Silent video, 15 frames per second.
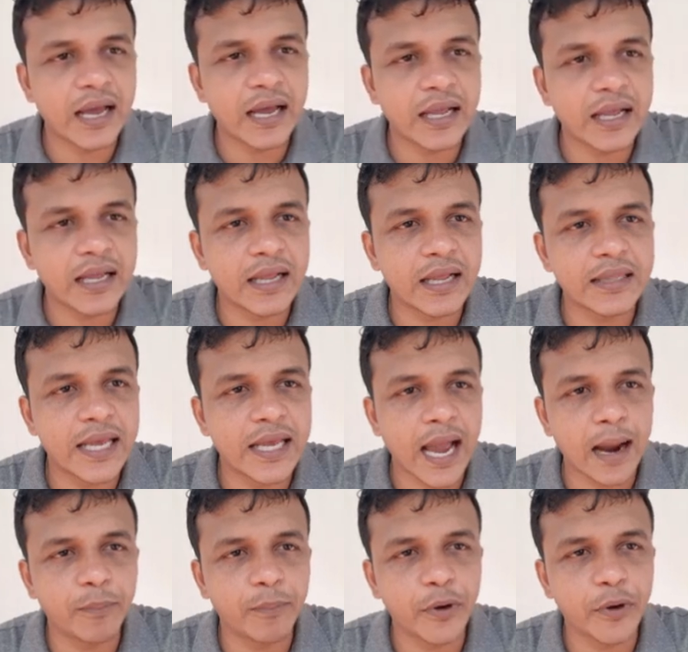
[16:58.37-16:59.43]
the
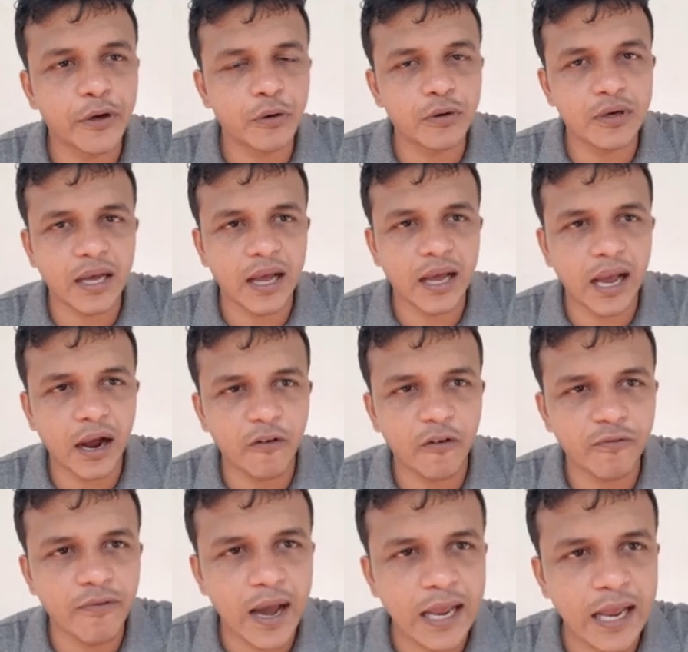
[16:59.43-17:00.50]
amplitude of
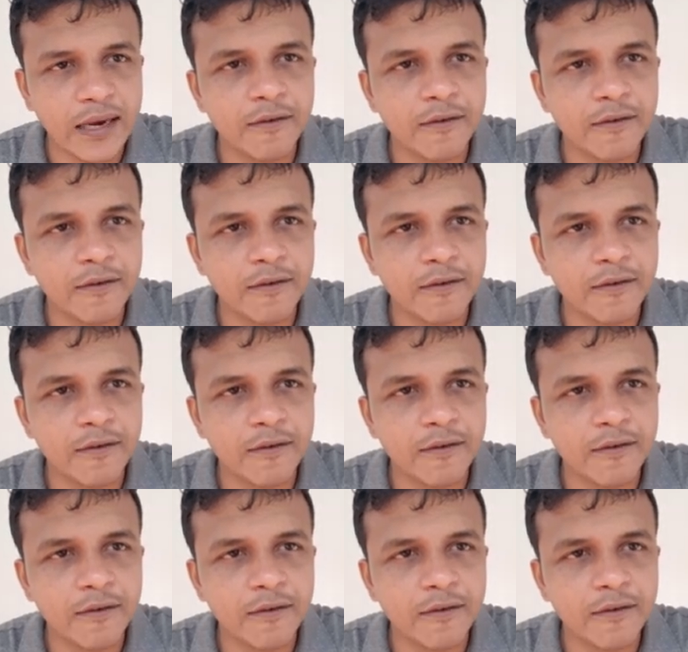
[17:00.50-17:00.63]
value